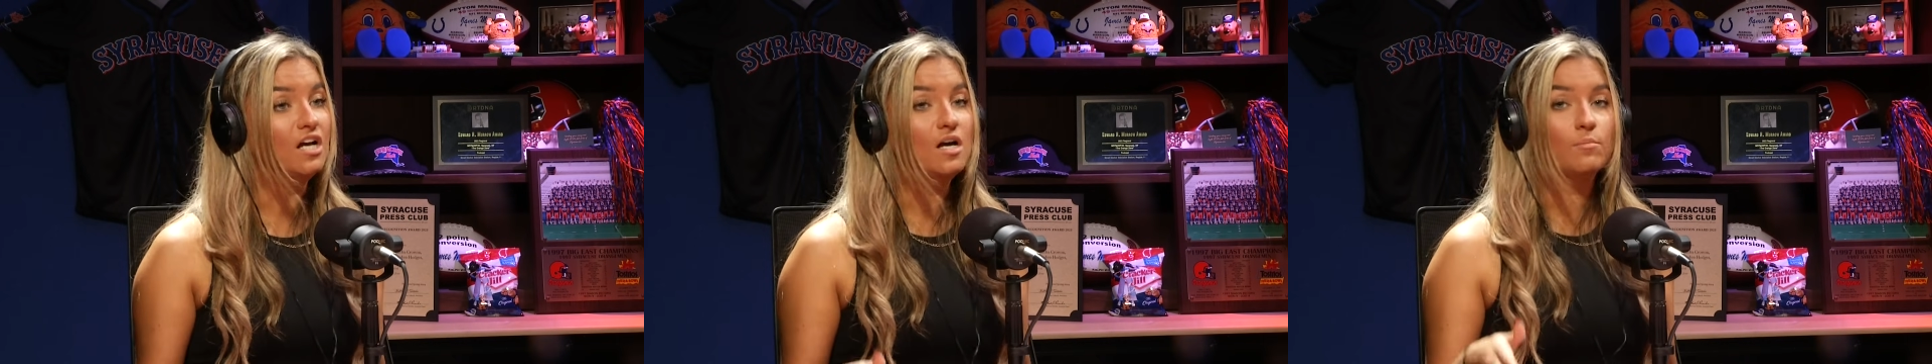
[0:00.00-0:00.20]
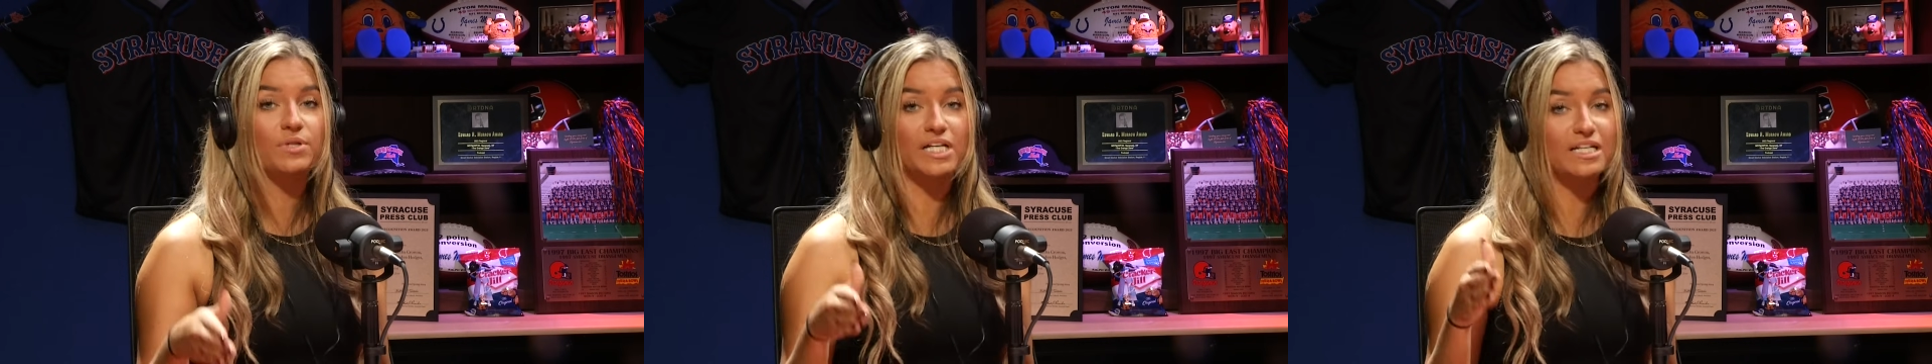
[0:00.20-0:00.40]

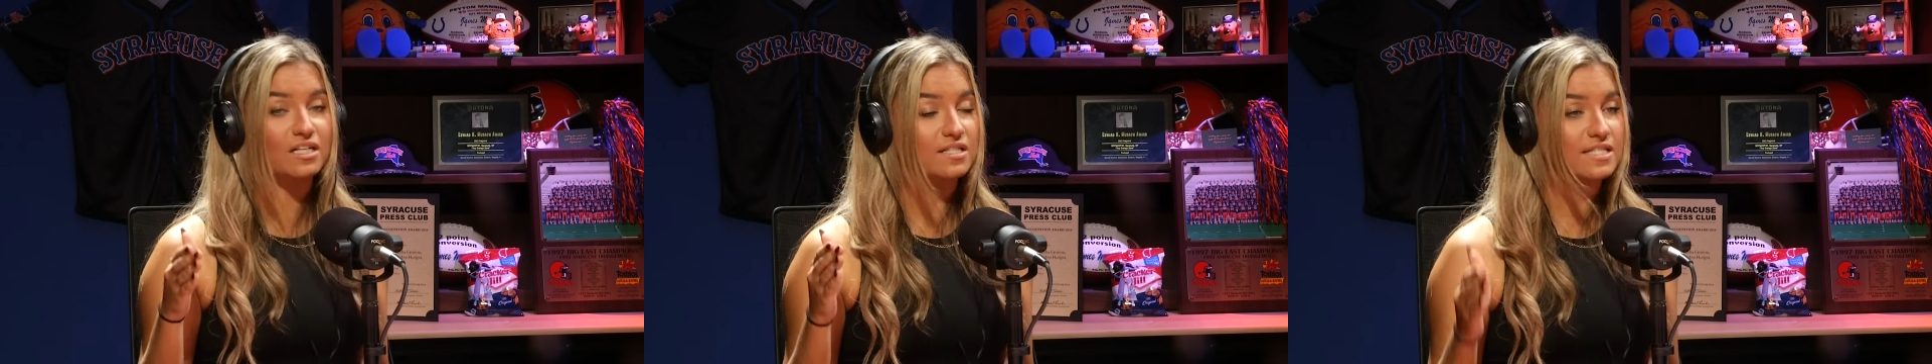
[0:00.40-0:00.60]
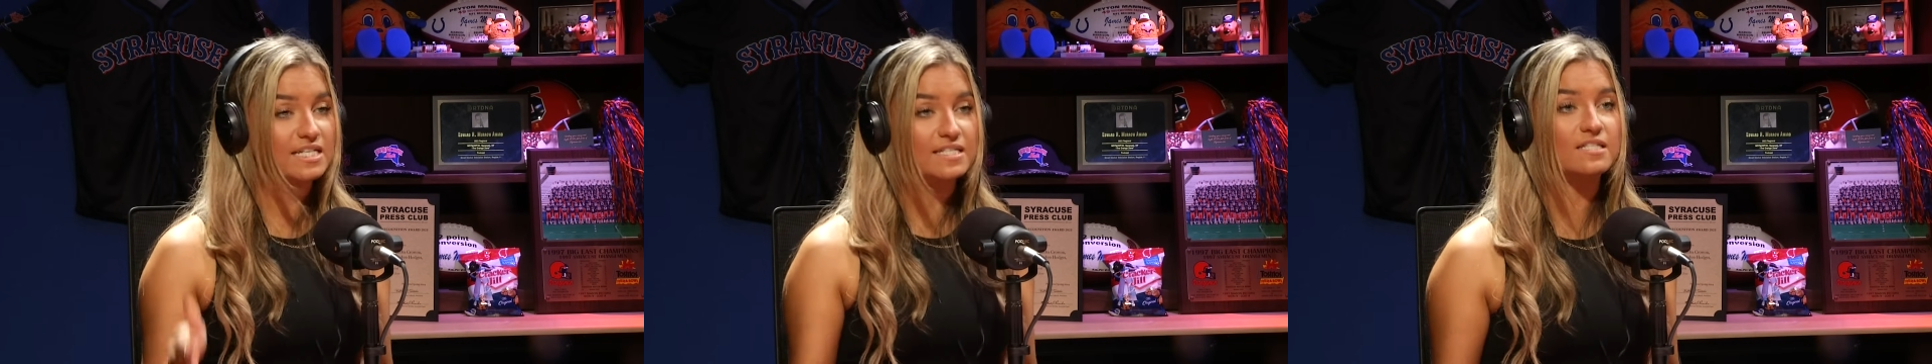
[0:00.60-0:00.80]
played a
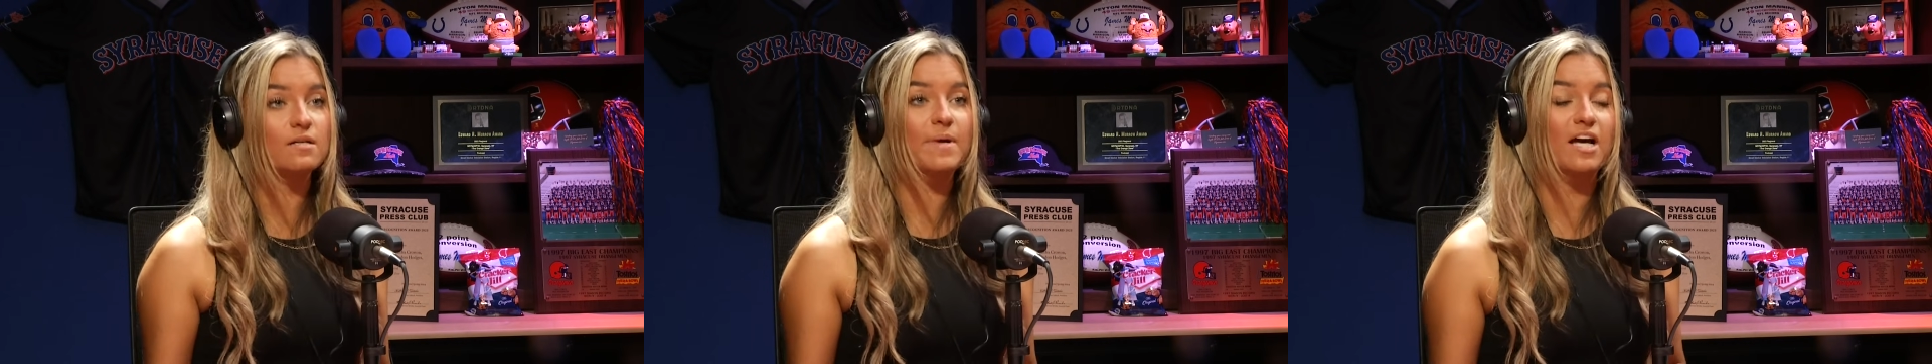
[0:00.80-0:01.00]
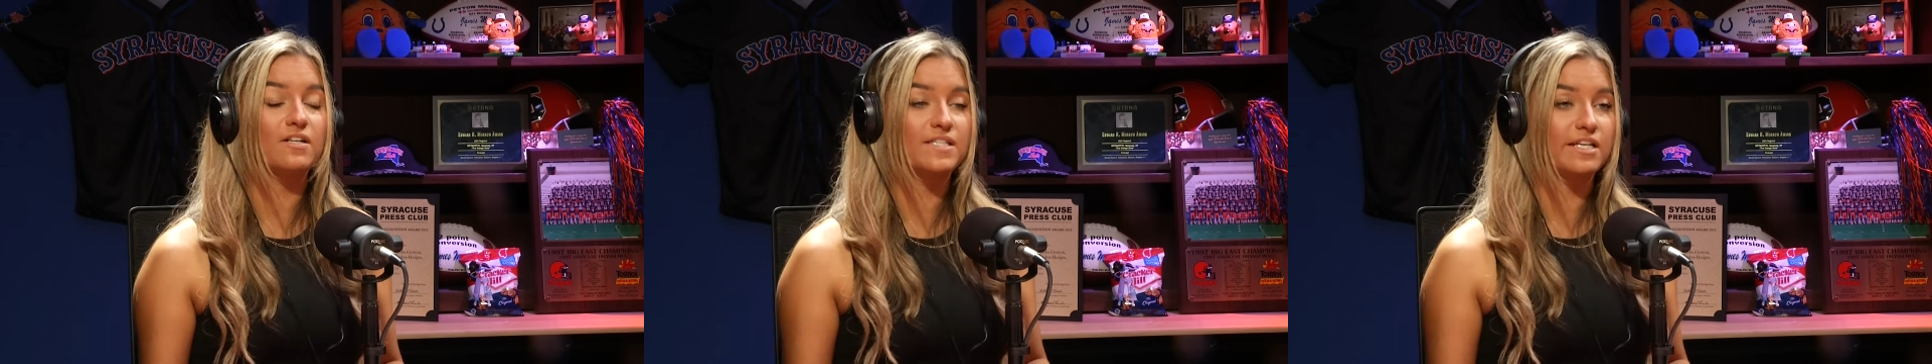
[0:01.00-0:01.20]
decent
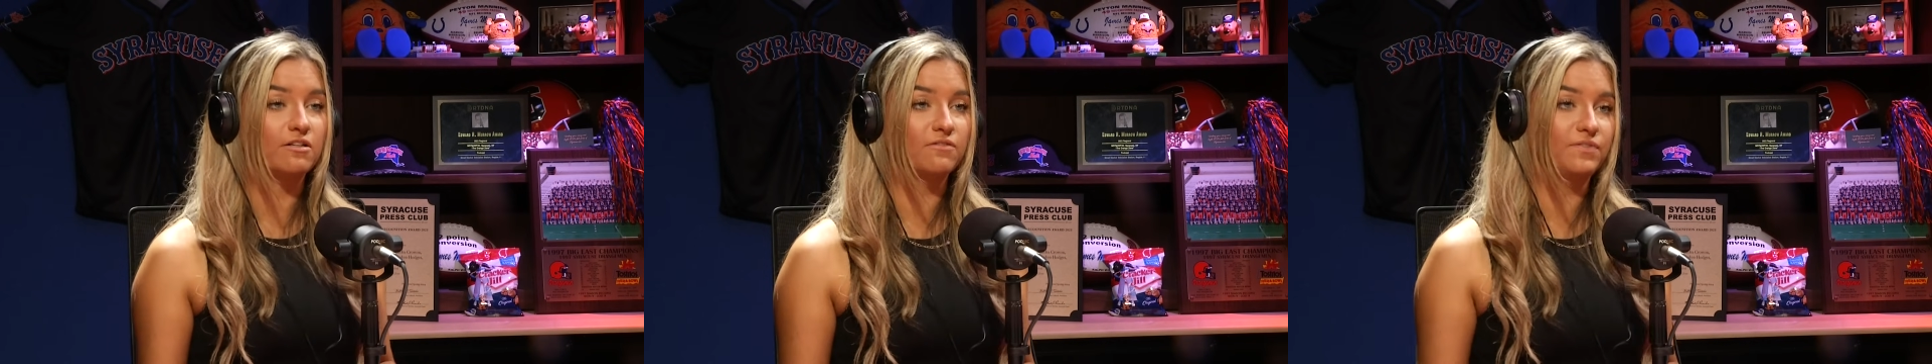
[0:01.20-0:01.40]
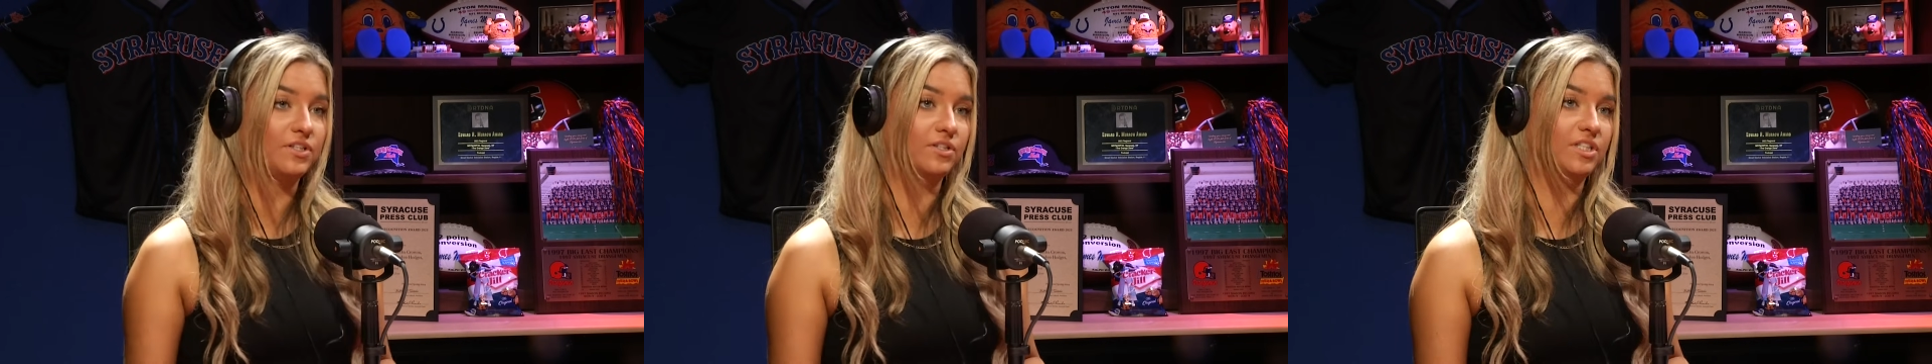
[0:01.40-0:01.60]
amount of
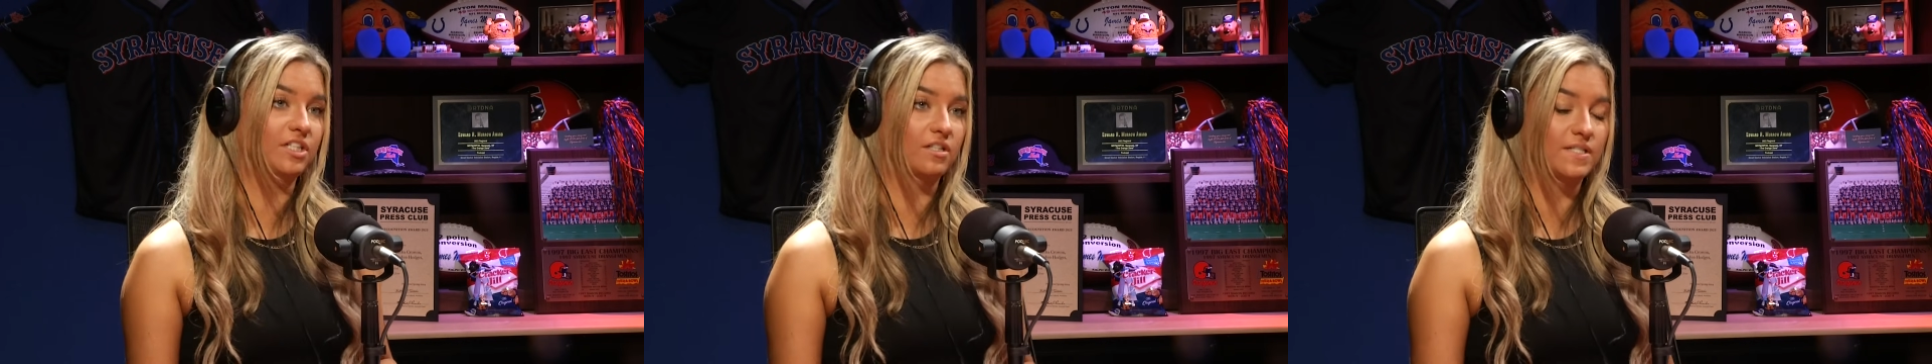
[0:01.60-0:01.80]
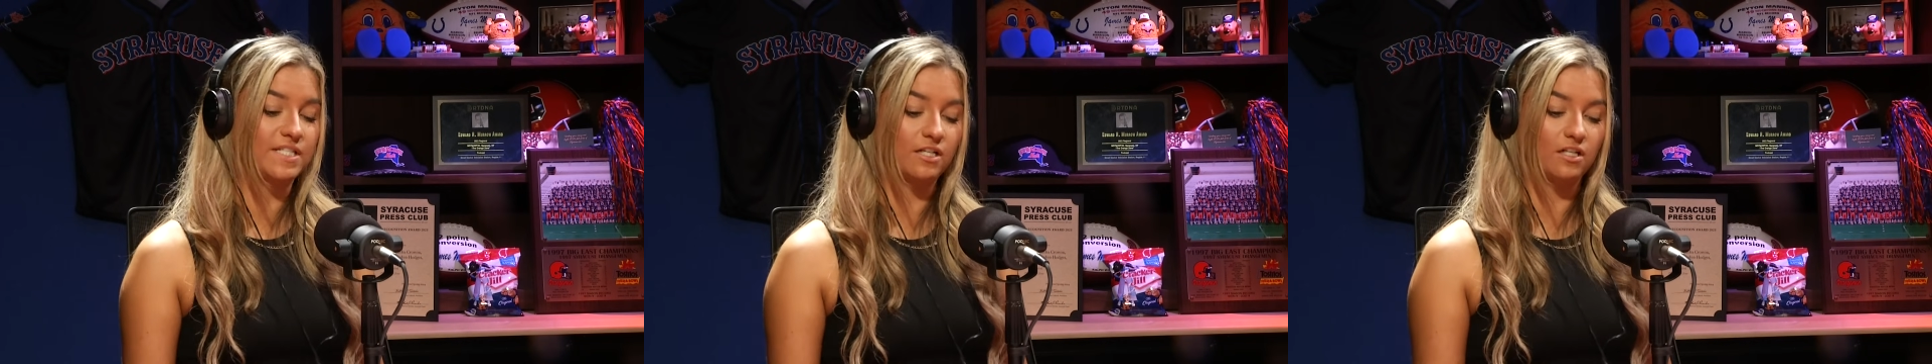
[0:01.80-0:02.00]
center field
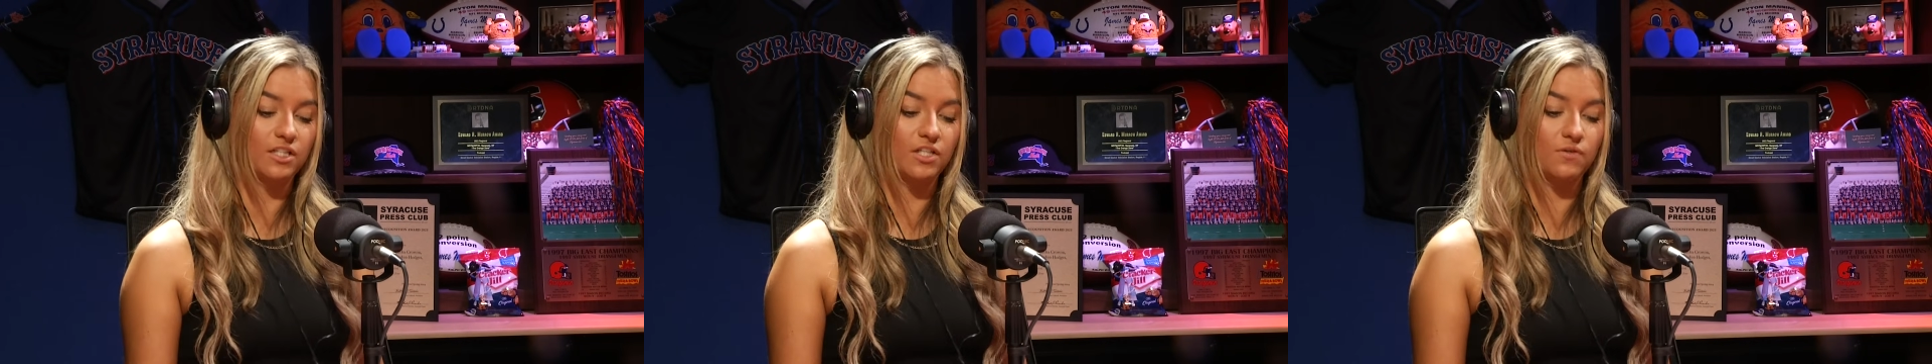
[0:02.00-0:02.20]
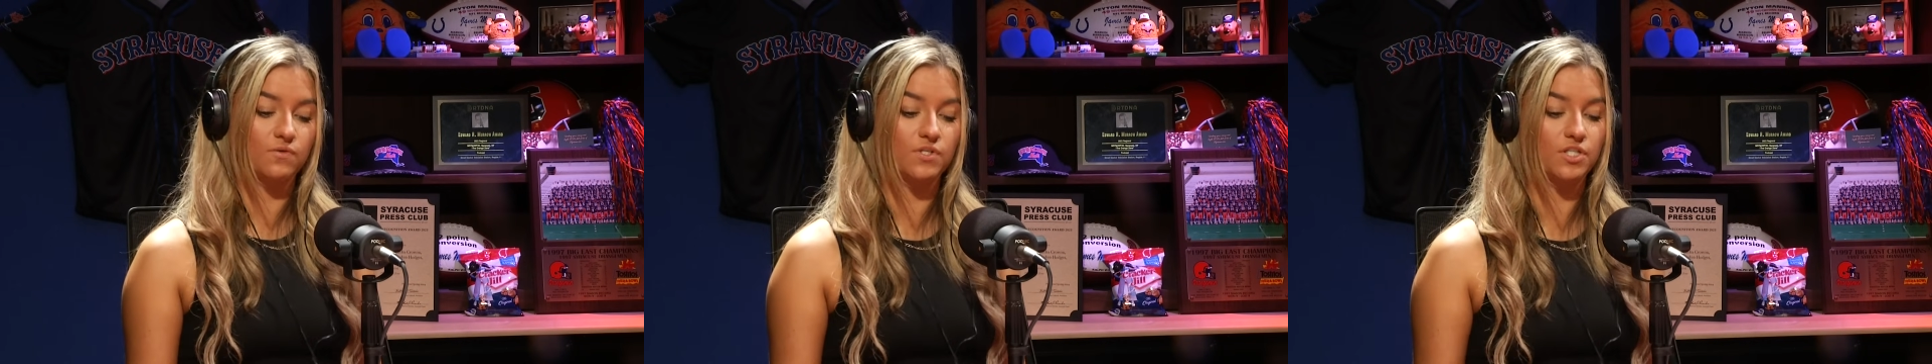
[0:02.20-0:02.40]
here in Syracuse.